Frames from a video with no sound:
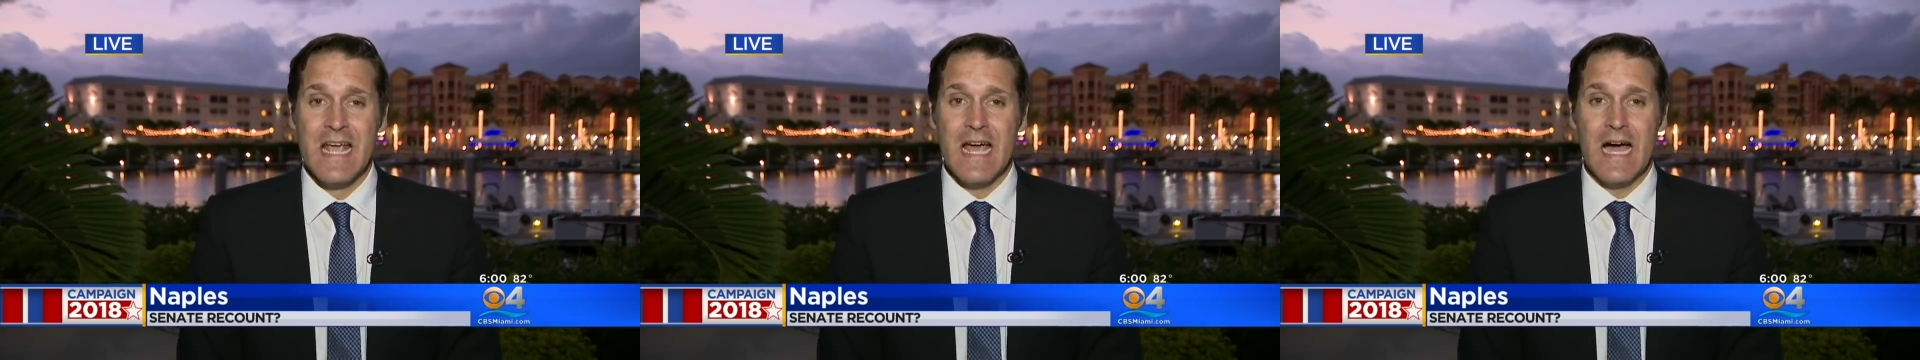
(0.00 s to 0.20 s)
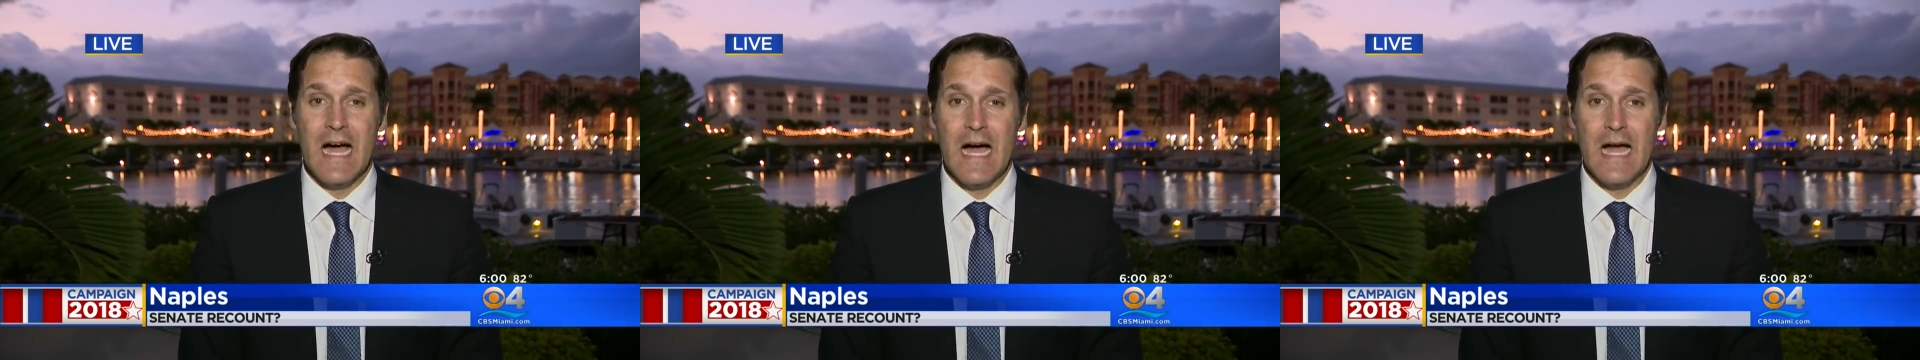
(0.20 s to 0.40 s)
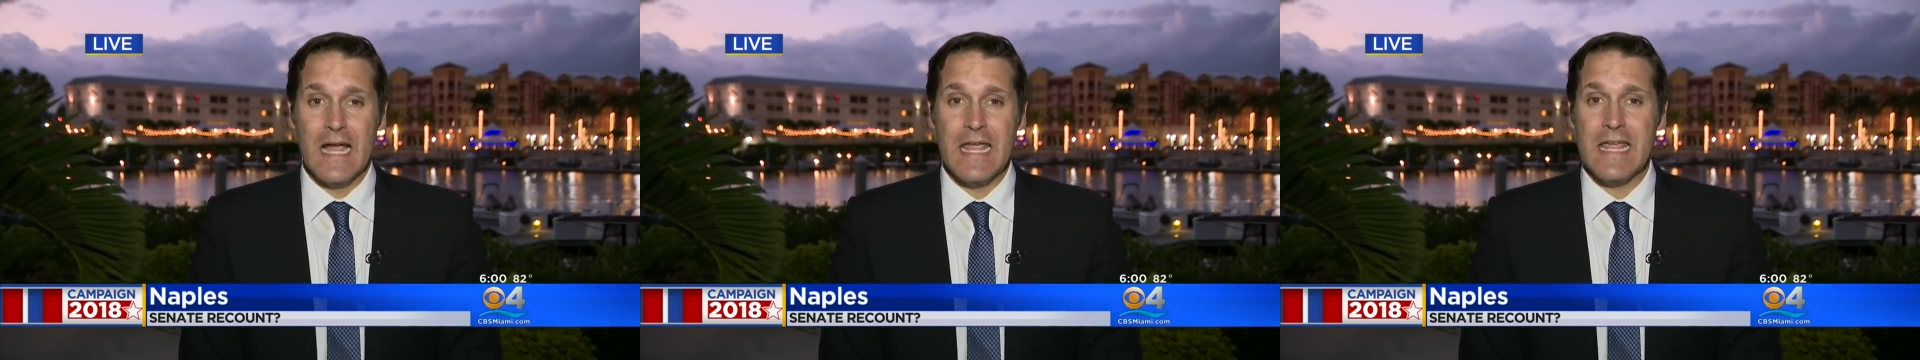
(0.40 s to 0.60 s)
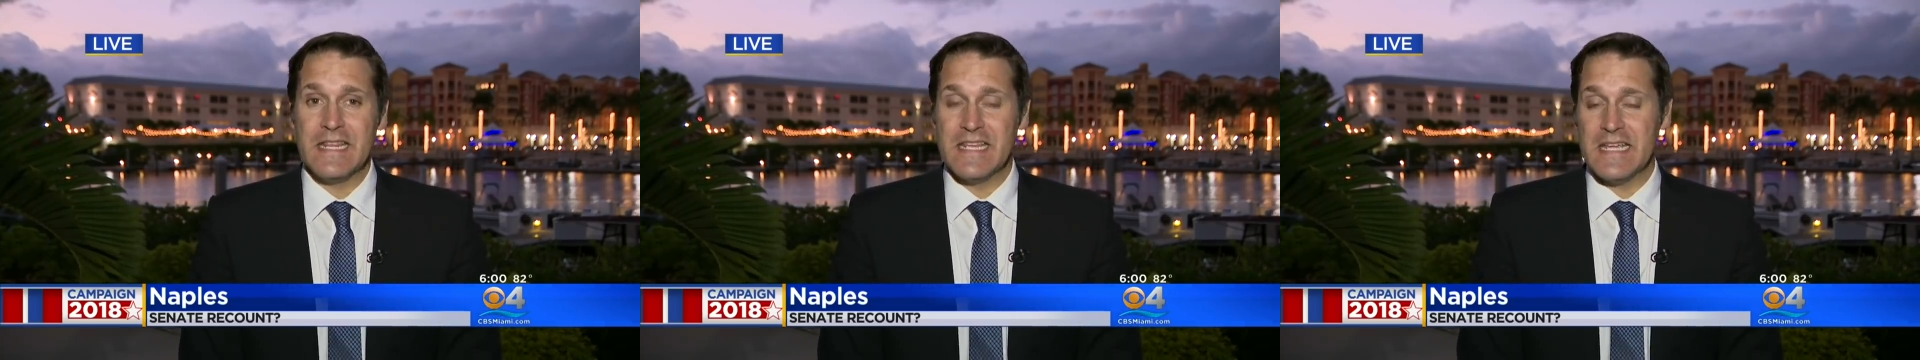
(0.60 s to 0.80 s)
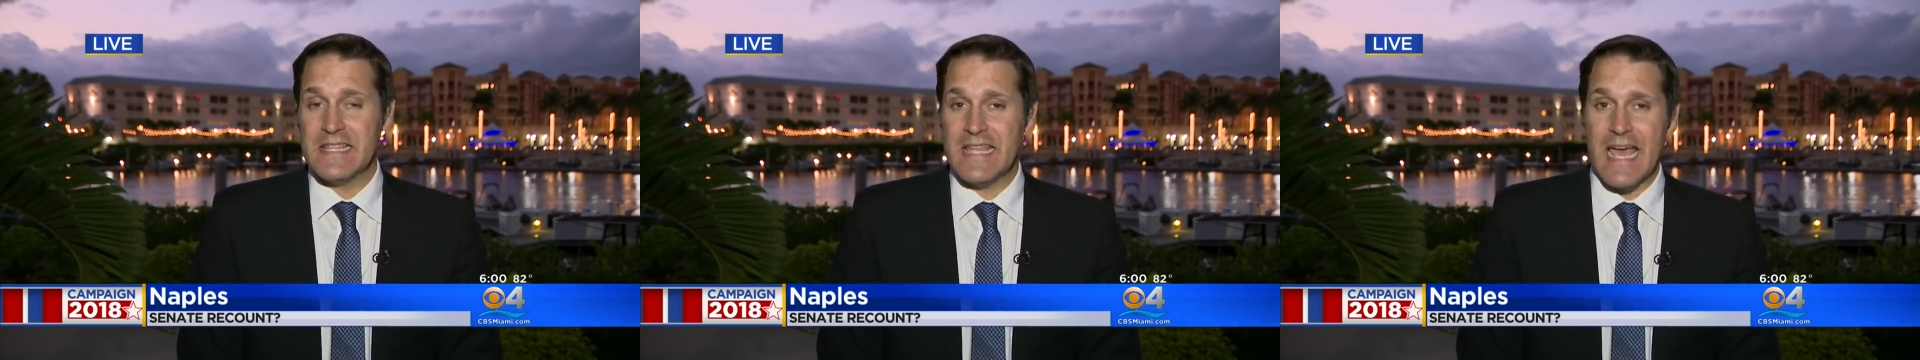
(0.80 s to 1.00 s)
Uh, he
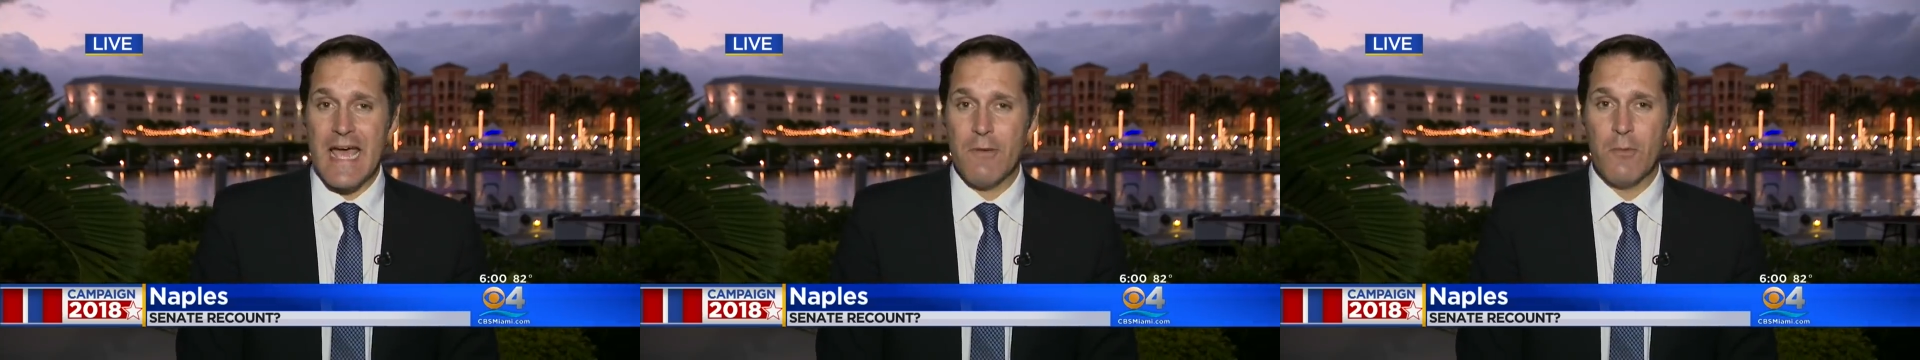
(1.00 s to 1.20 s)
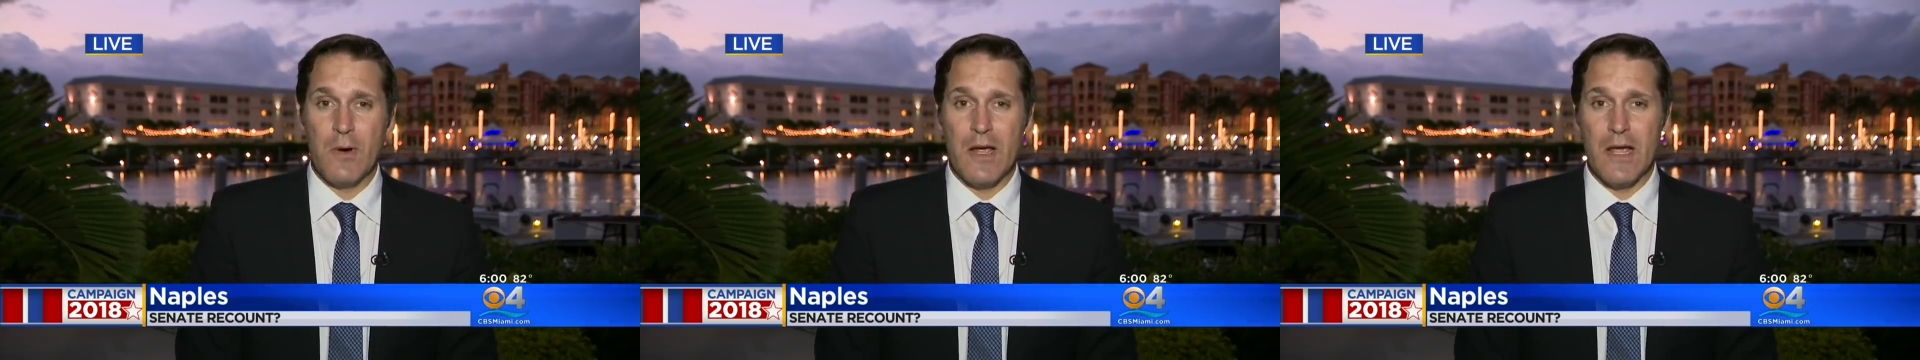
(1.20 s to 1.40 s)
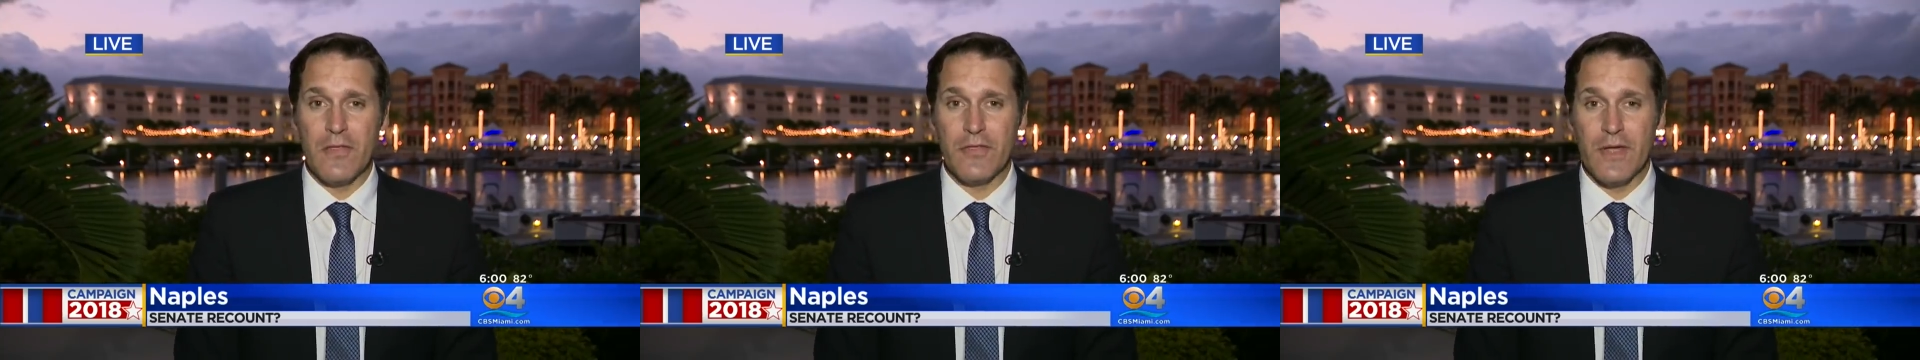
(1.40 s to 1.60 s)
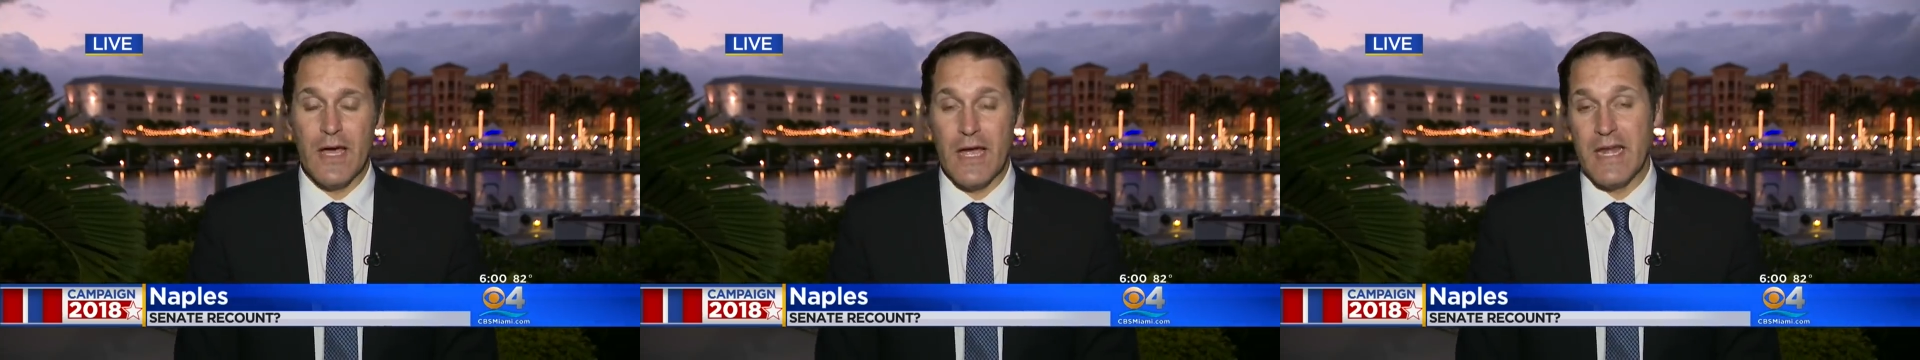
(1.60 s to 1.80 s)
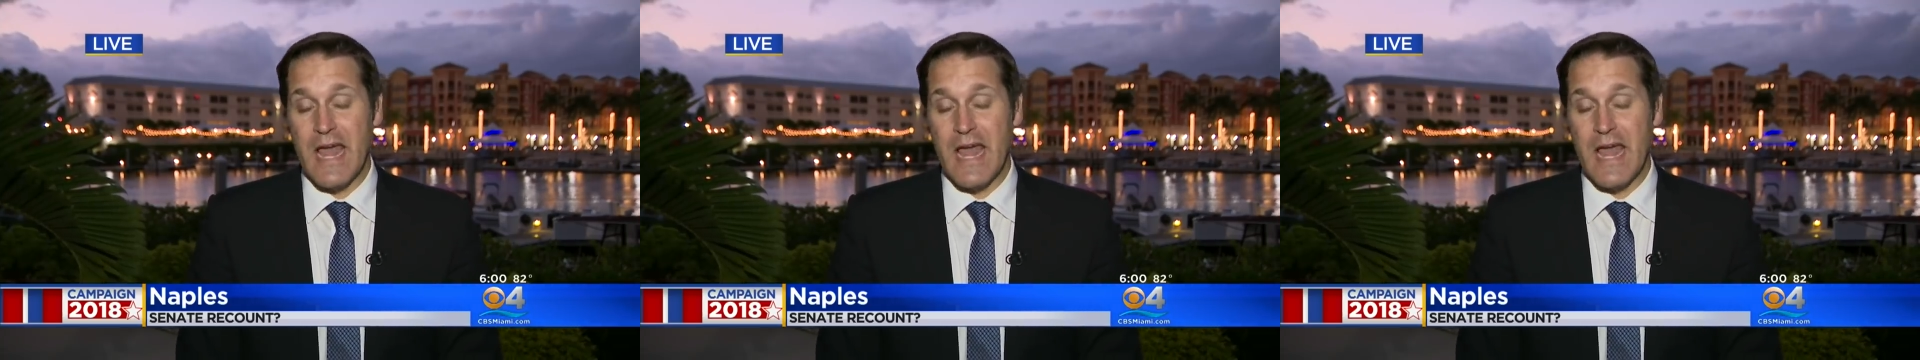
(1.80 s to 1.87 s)
did that with uh,